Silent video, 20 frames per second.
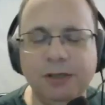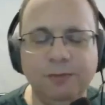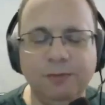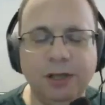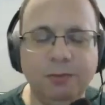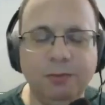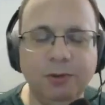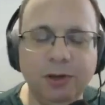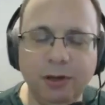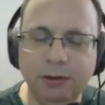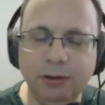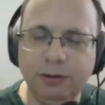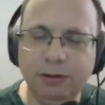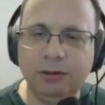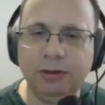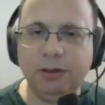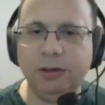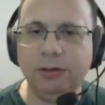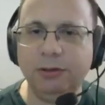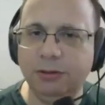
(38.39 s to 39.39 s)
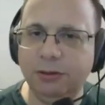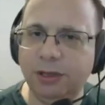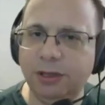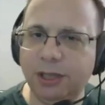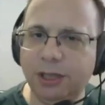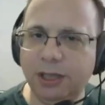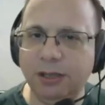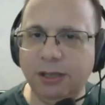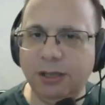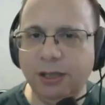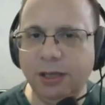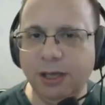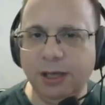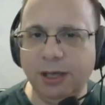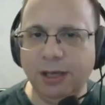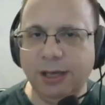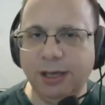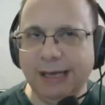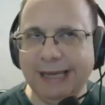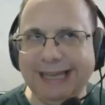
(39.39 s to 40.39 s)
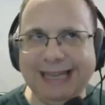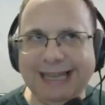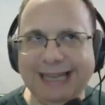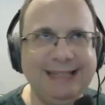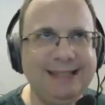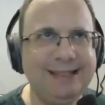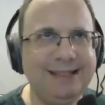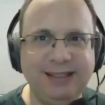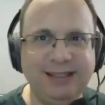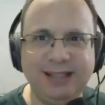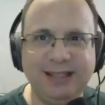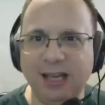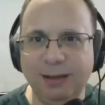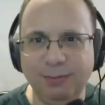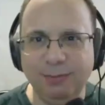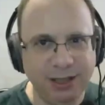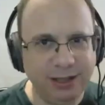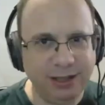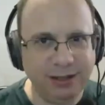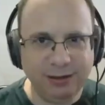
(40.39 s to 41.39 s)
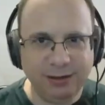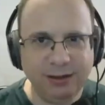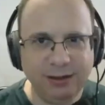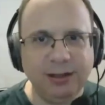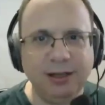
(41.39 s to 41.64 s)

what I'm going to show you today is timely.